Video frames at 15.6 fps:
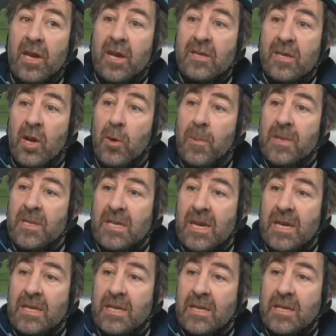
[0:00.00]
like as an open
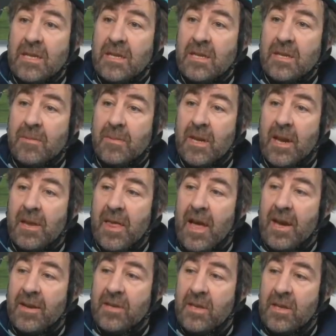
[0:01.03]
side, yeah. something like
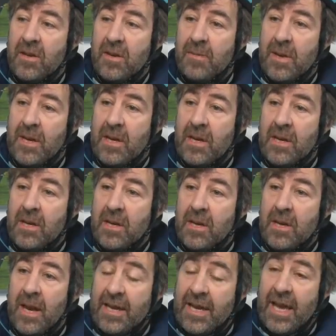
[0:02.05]
that. You know what I mean? Yeah.
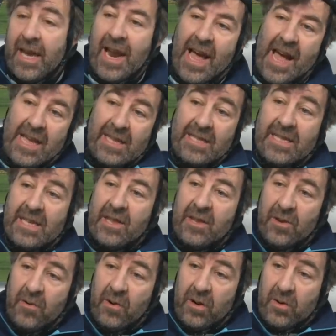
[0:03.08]
Like get hands in
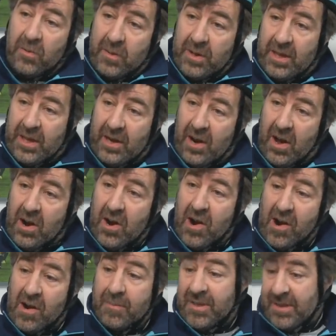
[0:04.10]
the ruck with the long
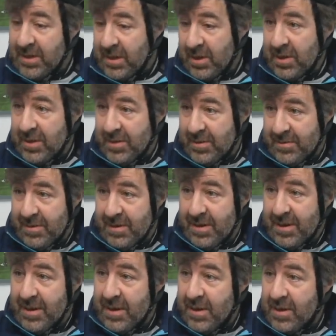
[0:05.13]
arms.
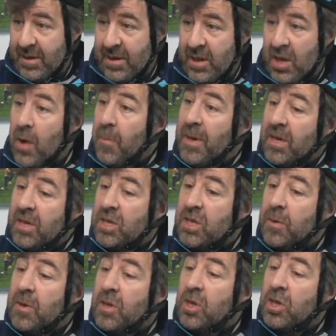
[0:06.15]
Uh, yeah. Because,
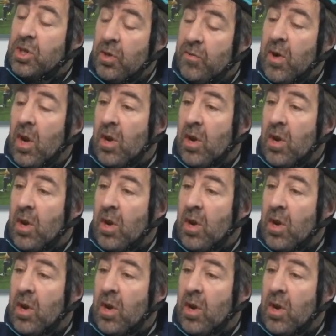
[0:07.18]
long because arms. you've